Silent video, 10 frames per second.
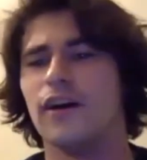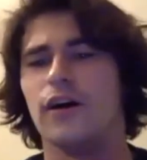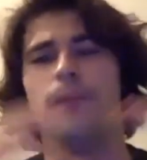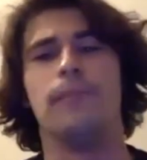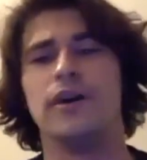
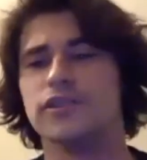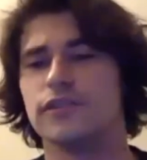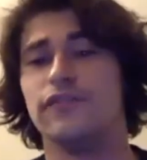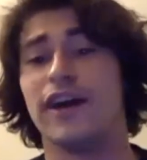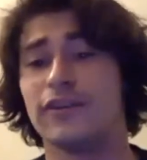a bunch
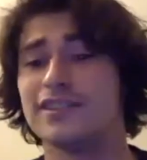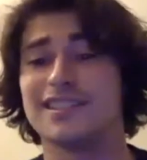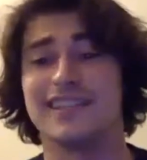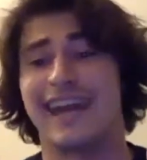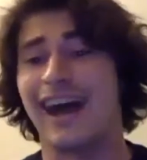of
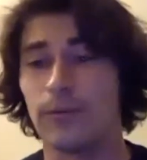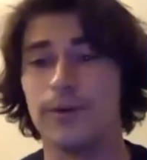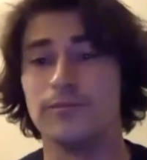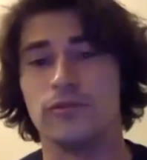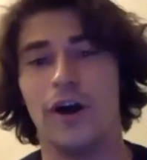veterans to like help
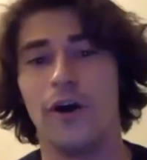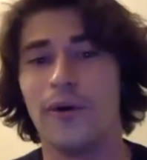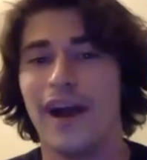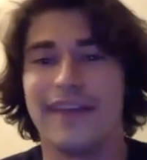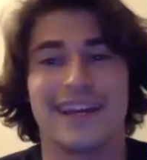him
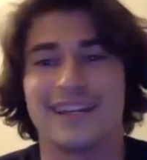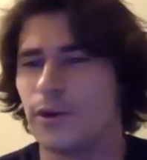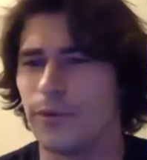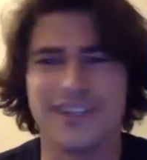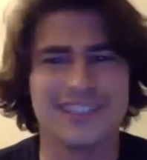grow, and like
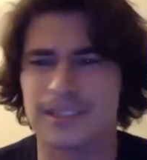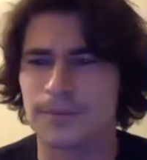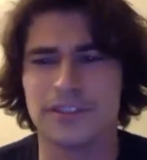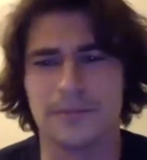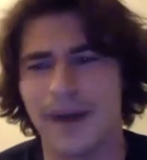with his
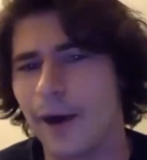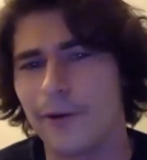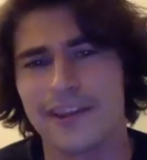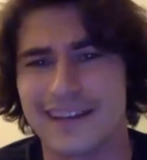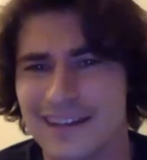explosive
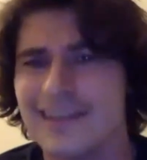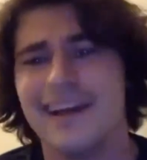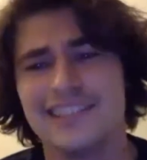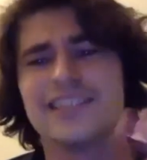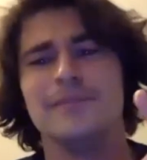power, like
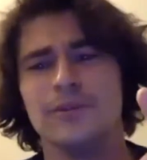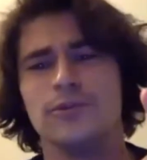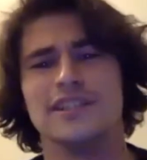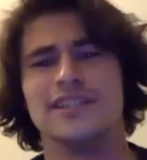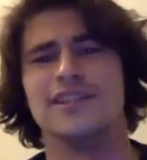it's gonna be
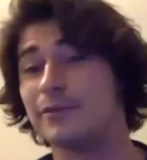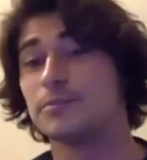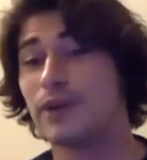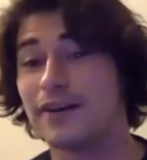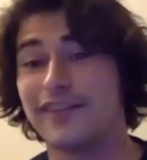really good. I
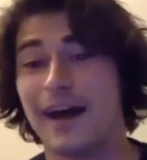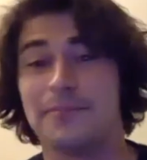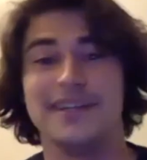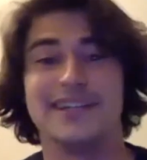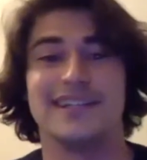was proud of
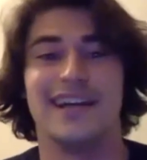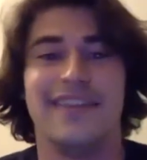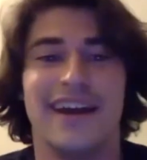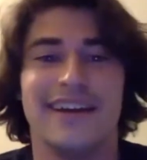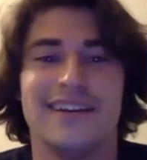that pick.
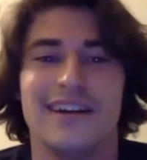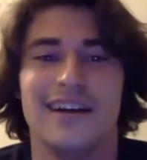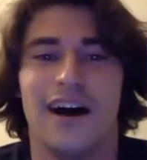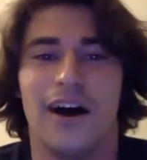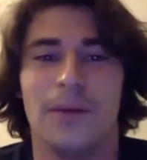And then
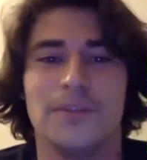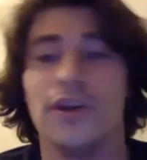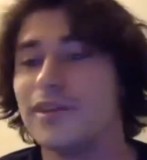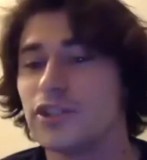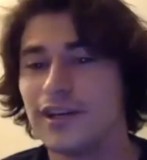
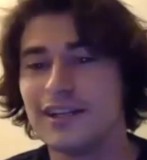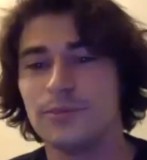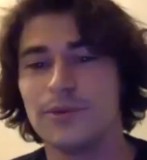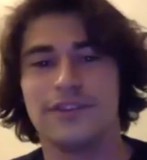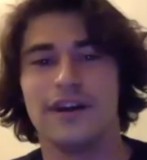we
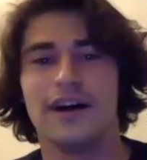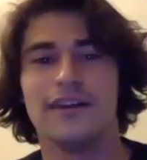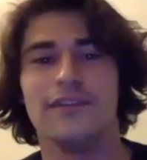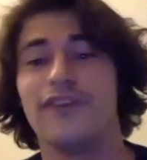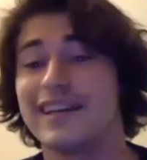traded with
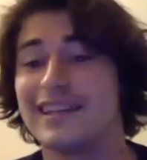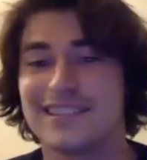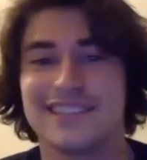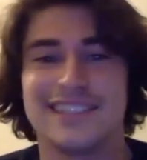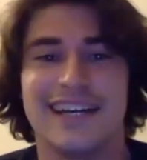the Vikings to get